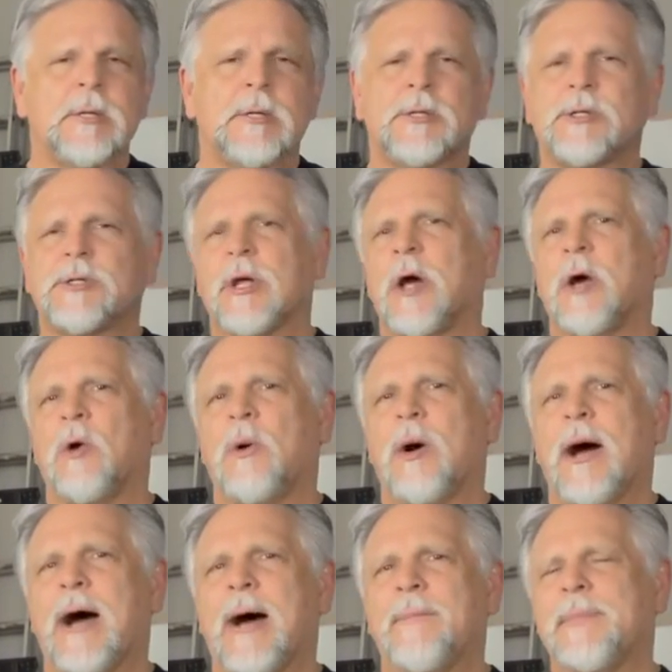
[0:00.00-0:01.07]
So
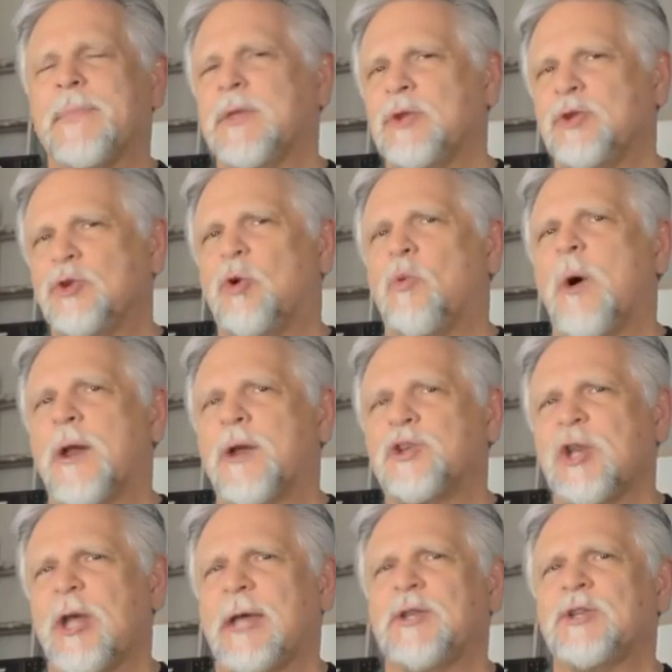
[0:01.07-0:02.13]
um, you do a water
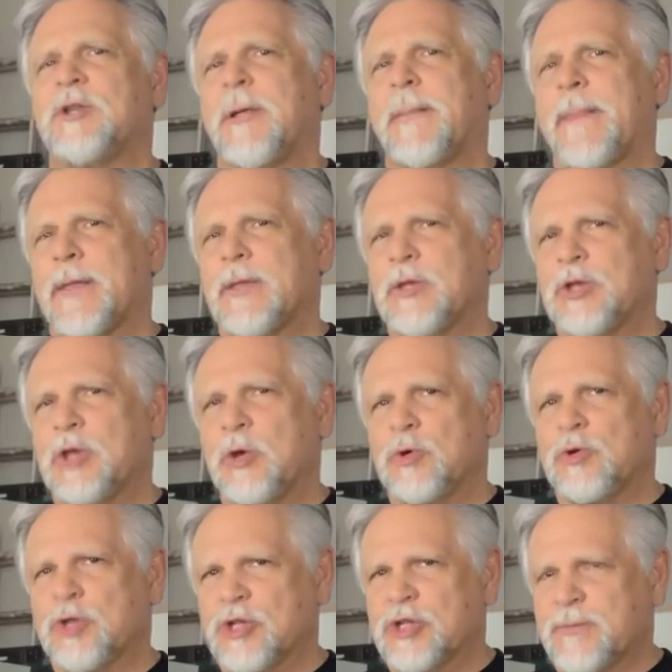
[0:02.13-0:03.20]
change, you
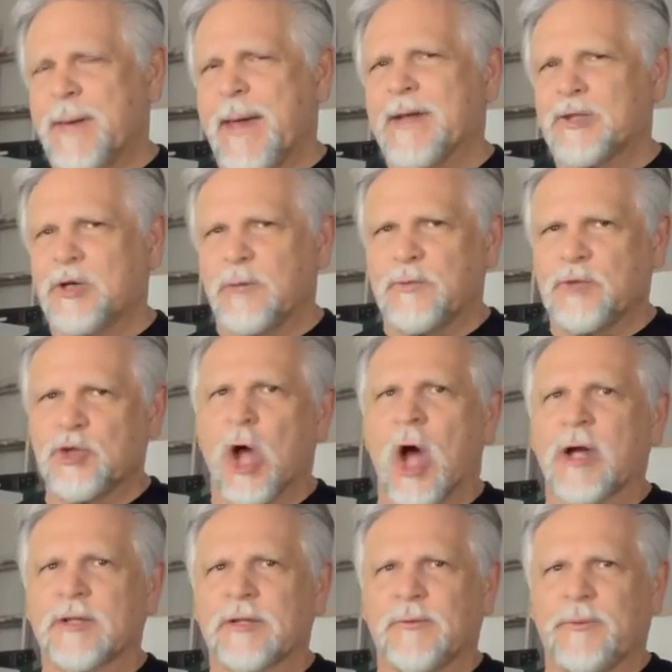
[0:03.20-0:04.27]
suspect you've
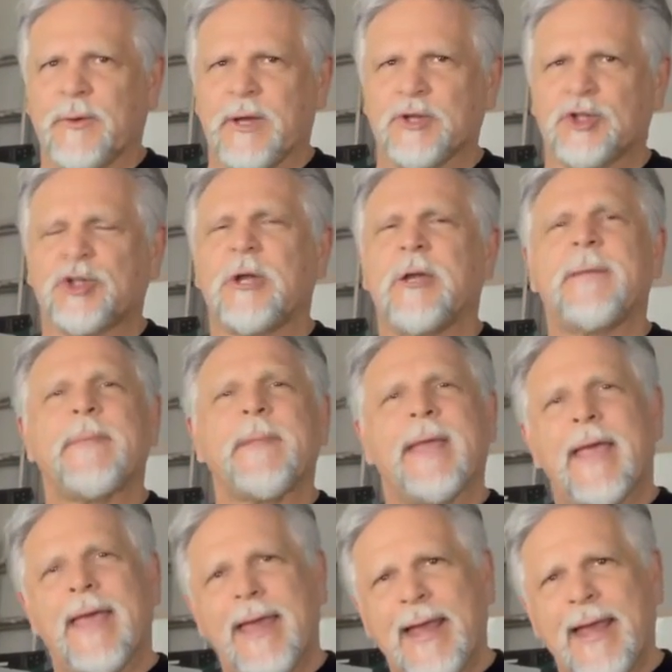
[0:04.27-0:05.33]
shocked the fish,
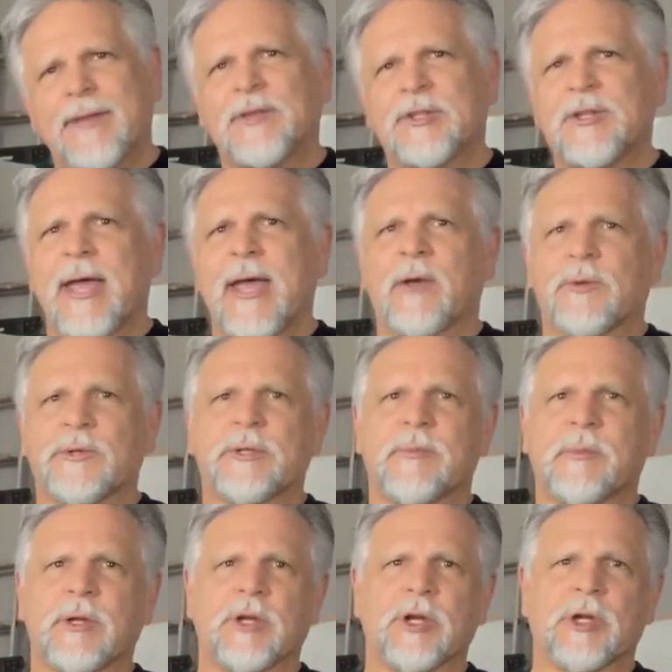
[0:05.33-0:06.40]
hit the tank with
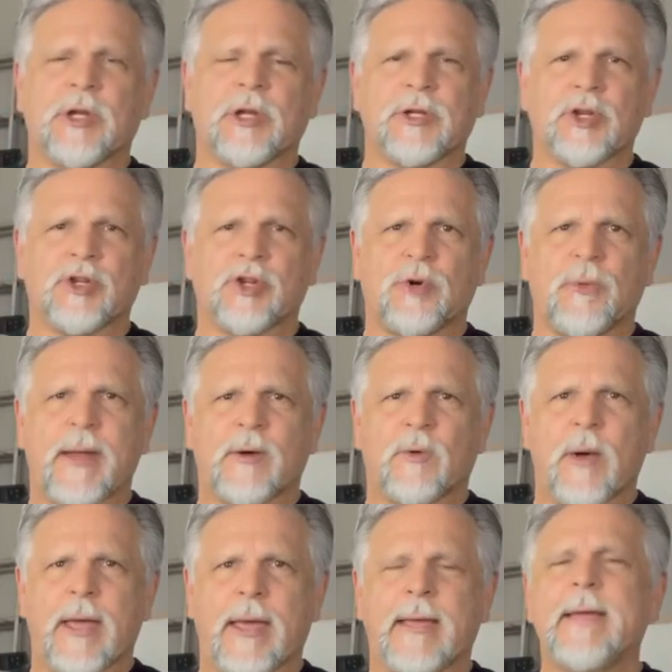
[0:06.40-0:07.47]
some conditioner right
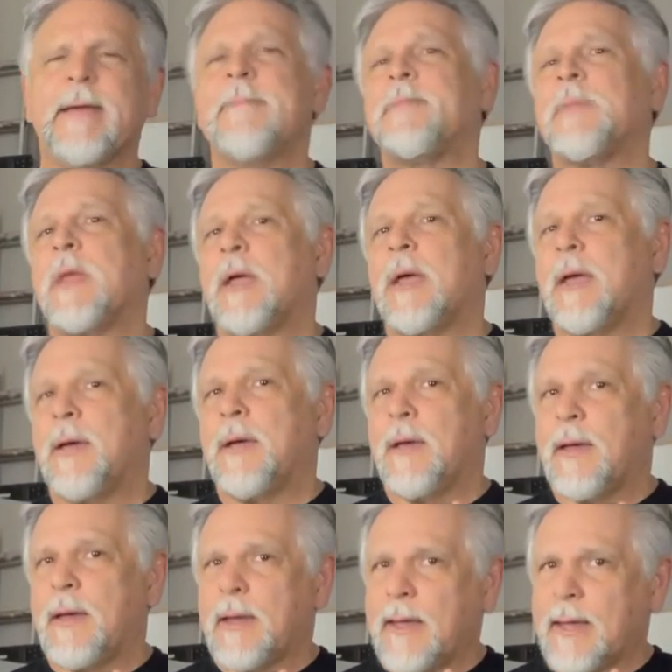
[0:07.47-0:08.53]
away.
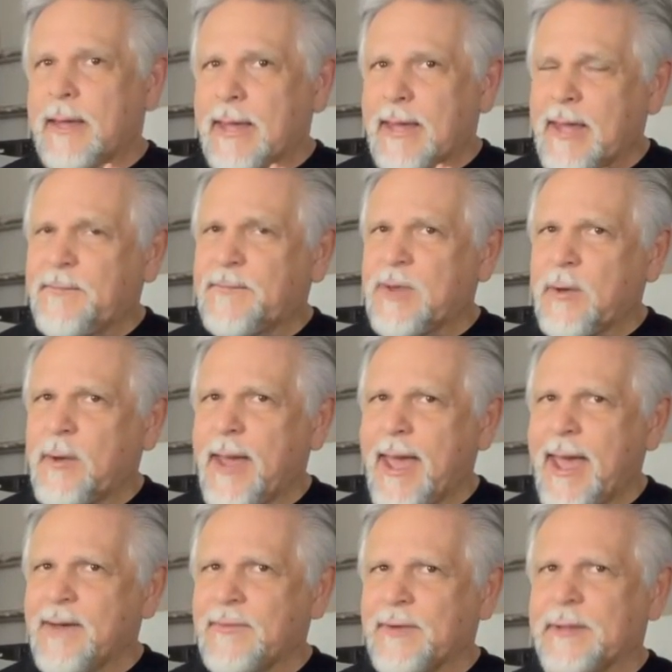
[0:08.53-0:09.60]
If you
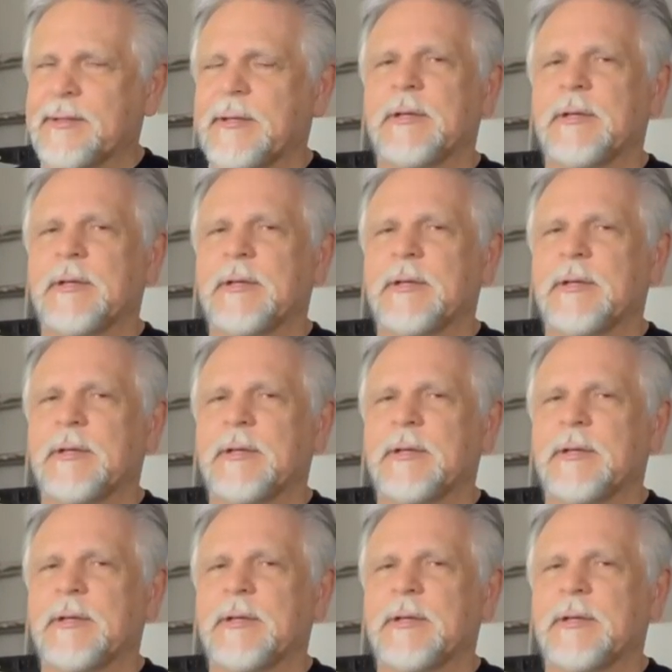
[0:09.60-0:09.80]
have it,